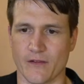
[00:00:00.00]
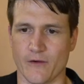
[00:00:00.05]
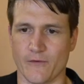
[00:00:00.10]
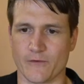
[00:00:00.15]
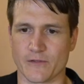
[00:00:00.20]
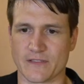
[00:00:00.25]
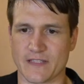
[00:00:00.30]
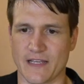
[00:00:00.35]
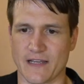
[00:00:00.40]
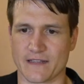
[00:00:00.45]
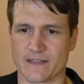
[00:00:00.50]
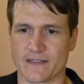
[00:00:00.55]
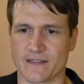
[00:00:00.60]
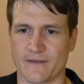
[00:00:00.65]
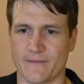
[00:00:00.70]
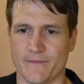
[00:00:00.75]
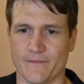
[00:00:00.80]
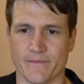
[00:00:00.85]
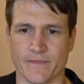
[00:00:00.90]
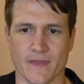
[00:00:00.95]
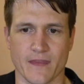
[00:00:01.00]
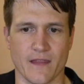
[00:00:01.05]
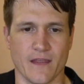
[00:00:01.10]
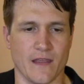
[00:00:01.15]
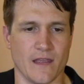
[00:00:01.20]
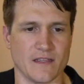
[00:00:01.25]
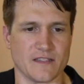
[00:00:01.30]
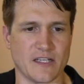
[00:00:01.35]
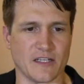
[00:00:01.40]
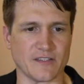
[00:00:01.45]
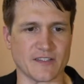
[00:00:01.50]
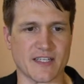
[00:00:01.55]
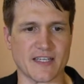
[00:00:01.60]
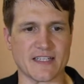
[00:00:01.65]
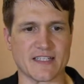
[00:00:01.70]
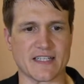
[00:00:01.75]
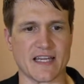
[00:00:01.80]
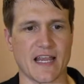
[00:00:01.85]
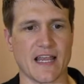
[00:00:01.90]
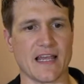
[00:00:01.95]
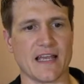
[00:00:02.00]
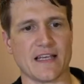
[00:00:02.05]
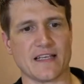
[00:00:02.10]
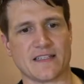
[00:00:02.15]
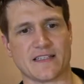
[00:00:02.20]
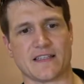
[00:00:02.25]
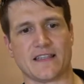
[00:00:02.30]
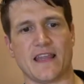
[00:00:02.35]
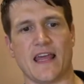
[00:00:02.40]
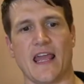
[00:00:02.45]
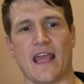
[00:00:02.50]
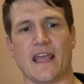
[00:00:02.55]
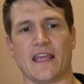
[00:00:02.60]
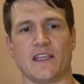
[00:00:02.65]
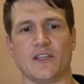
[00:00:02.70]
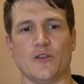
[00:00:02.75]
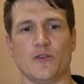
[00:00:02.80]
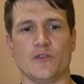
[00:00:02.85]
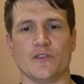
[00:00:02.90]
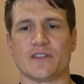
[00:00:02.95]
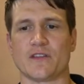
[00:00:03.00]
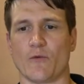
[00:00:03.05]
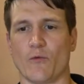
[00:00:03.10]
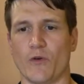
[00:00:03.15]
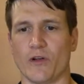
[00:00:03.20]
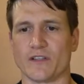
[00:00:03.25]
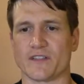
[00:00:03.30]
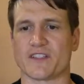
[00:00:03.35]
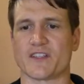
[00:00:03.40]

over text. Chelsea says they use well.